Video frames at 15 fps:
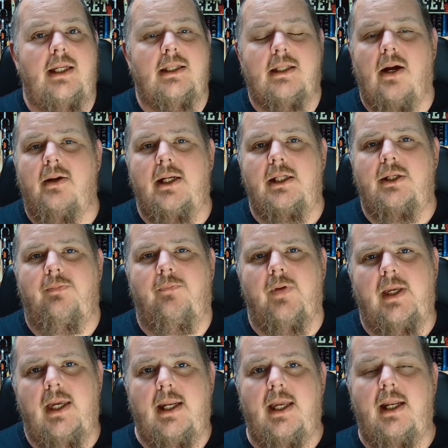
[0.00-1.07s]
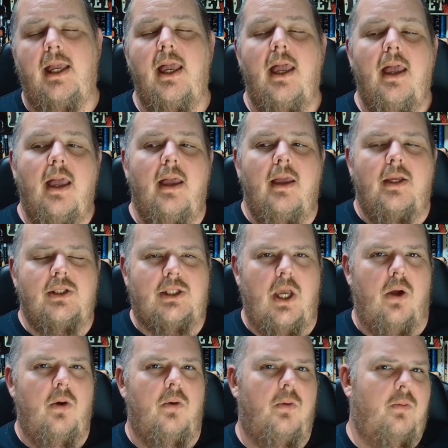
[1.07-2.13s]
starting to forget it,
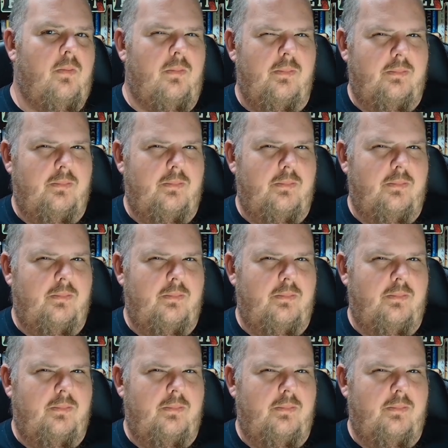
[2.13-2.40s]
so